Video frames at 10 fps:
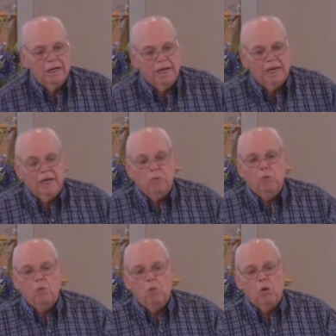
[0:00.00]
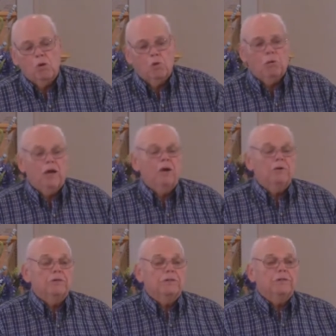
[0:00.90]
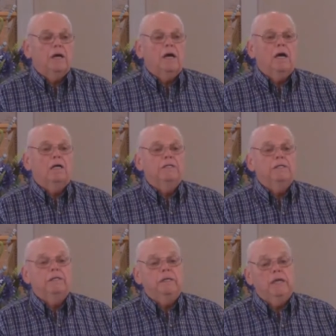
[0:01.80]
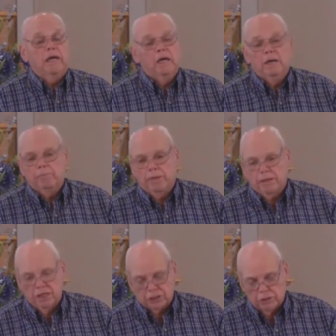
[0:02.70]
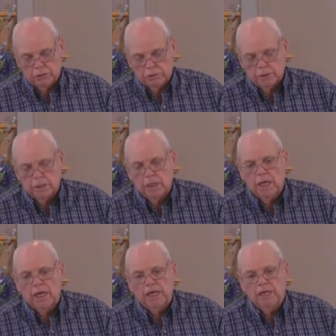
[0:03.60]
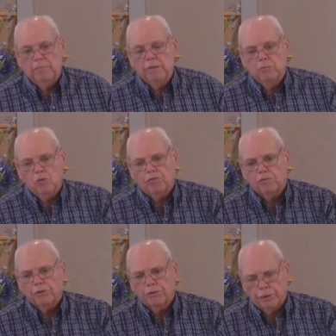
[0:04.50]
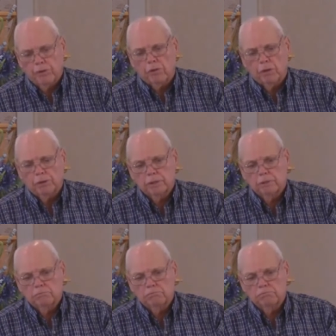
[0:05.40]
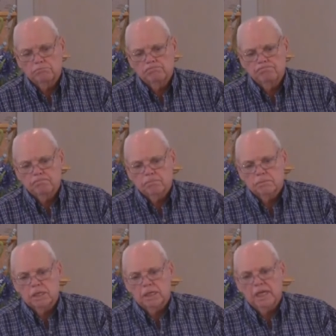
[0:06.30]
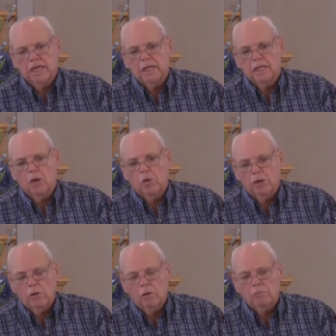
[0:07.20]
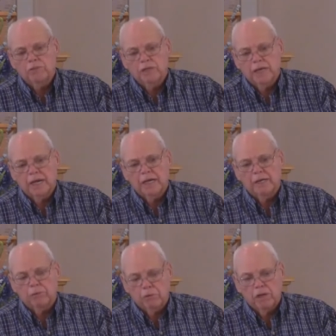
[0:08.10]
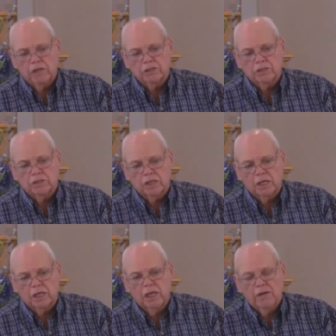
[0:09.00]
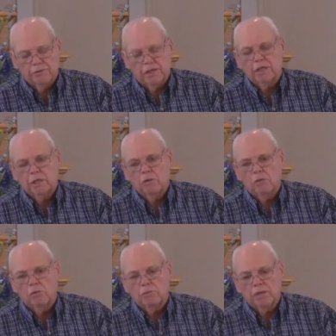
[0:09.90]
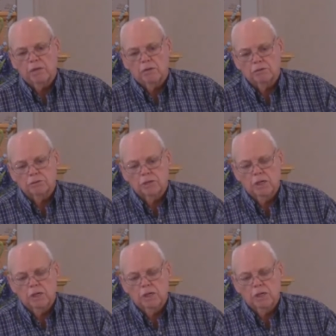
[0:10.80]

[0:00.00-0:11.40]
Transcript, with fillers: he won't walk around, but listen, he'll be more freer at heart. Mm-hmm. And he can go at home tonight and rest and say, thank you, Lord, because